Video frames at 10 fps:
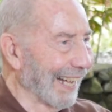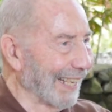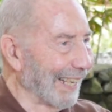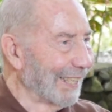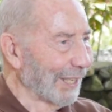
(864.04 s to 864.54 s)

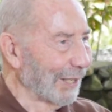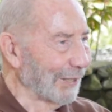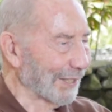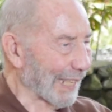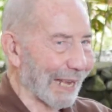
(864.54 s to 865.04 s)
That
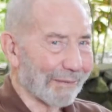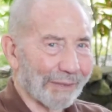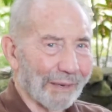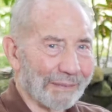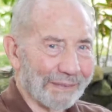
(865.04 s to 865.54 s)
just came
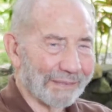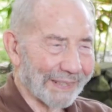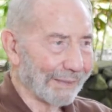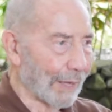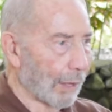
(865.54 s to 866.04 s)
from
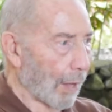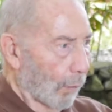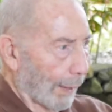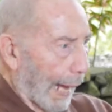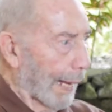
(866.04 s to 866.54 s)
thing.
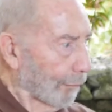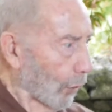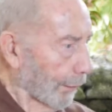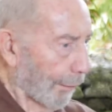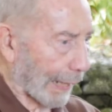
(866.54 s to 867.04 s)
"Well, I haven't got
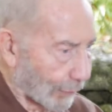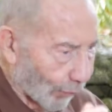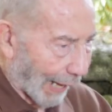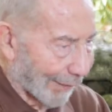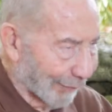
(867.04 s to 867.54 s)
it. That's all
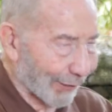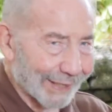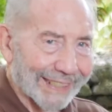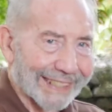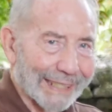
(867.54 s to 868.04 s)
I've got." He
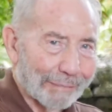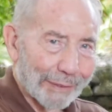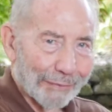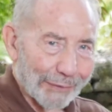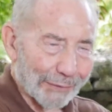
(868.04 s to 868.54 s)
said, and he put a
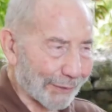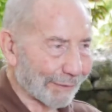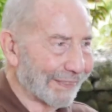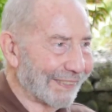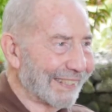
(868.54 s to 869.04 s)
few
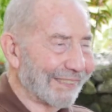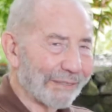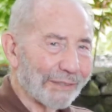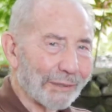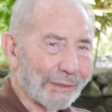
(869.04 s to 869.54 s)

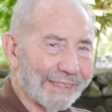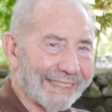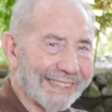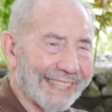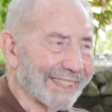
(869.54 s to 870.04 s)

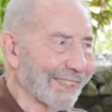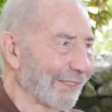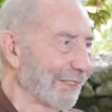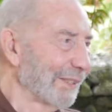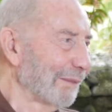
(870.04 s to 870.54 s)
things on
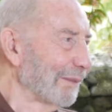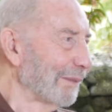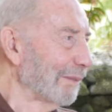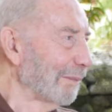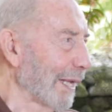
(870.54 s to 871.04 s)
the
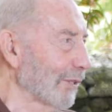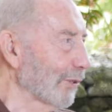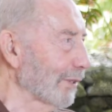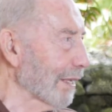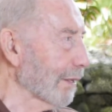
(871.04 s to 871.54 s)
bench, and he
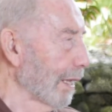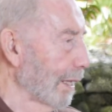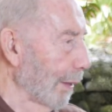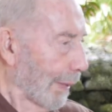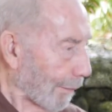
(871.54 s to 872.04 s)
said,
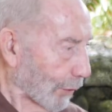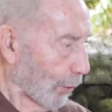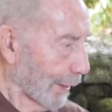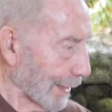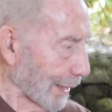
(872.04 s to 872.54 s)
"We have to go
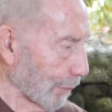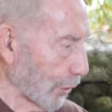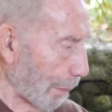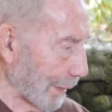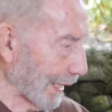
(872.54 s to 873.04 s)
and get some
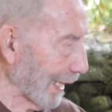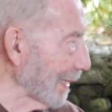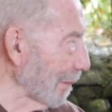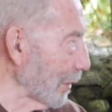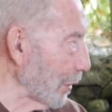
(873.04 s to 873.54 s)
shopping to get
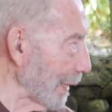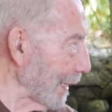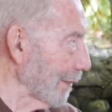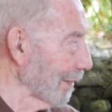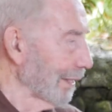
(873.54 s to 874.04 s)
something to eat."
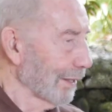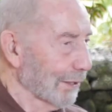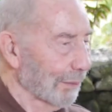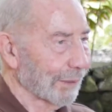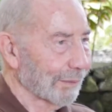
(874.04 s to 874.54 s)
So
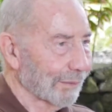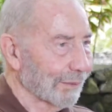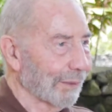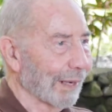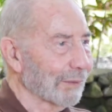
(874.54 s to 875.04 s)
we
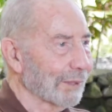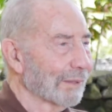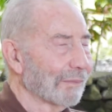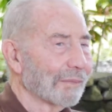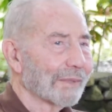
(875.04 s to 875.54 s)
go out,
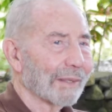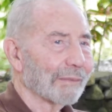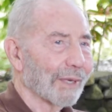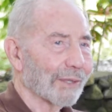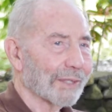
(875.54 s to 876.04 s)
and
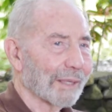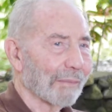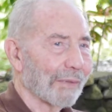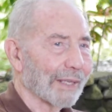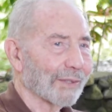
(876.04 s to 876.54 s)
got some
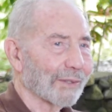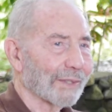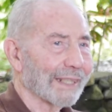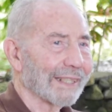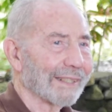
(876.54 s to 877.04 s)
things, you see,
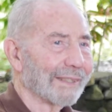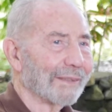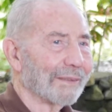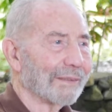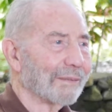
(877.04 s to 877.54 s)
and
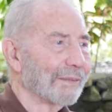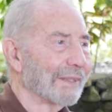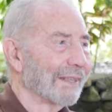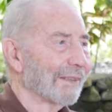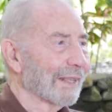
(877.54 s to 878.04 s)

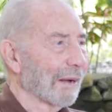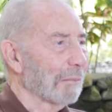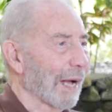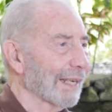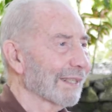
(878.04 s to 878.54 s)
come
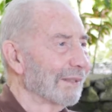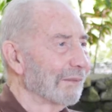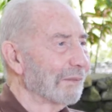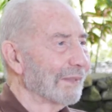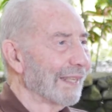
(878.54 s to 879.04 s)
back,
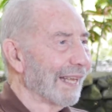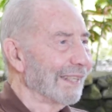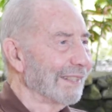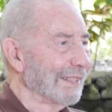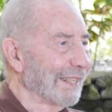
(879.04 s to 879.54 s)
and